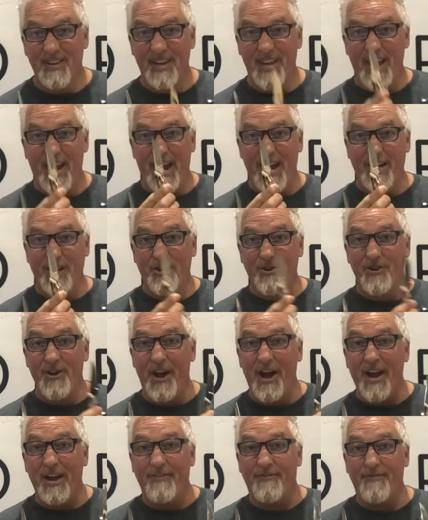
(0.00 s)
hang your
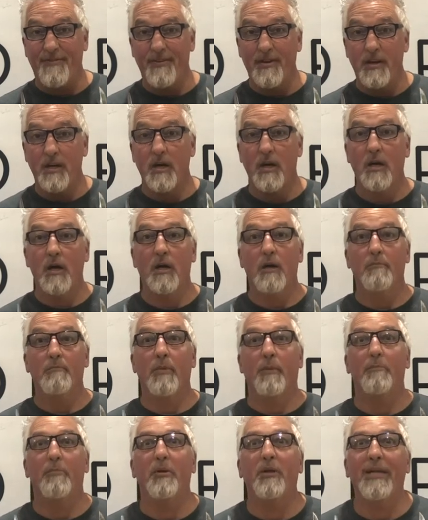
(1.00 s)
knife,
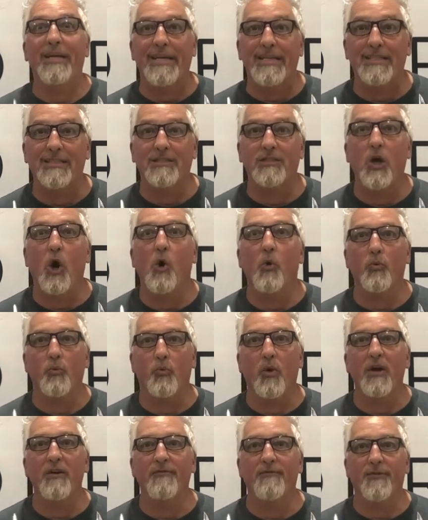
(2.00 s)
but please don't
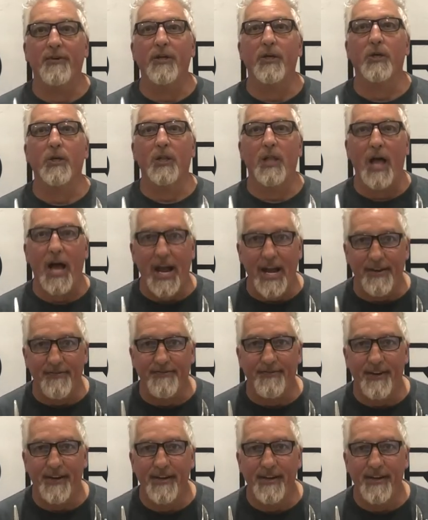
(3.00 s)
run for your life.